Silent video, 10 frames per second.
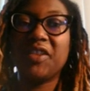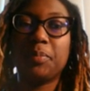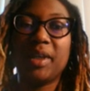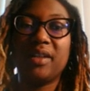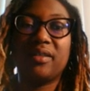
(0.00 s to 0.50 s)

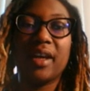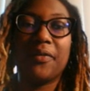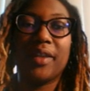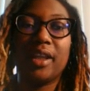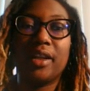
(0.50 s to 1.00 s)
This piece
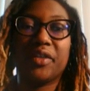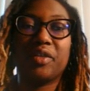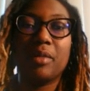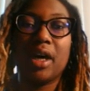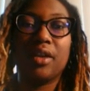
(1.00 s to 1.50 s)
definitely
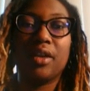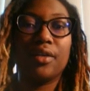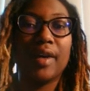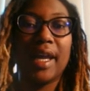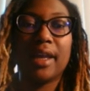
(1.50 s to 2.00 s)
looks
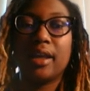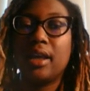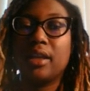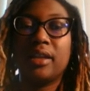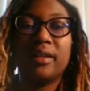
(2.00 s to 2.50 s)
smaller, right?
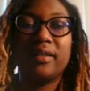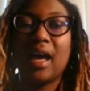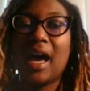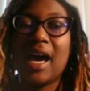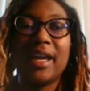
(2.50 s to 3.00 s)
This
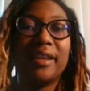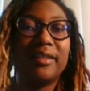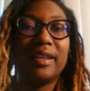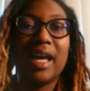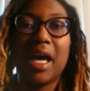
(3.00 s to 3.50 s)
I
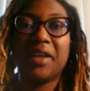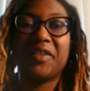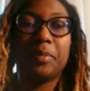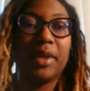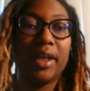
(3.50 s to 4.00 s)
is not
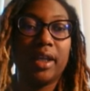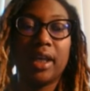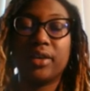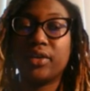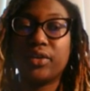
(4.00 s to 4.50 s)
split
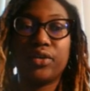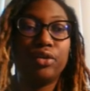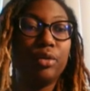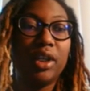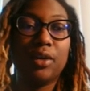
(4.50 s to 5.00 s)
into
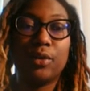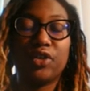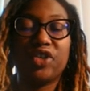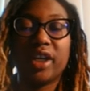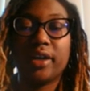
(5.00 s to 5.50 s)
2 equal
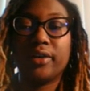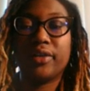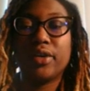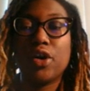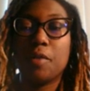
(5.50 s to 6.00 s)

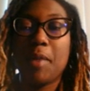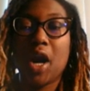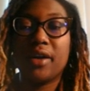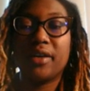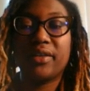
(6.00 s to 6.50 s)
shares or
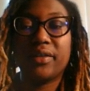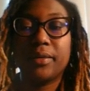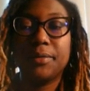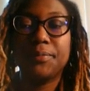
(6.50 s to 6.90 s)
parts.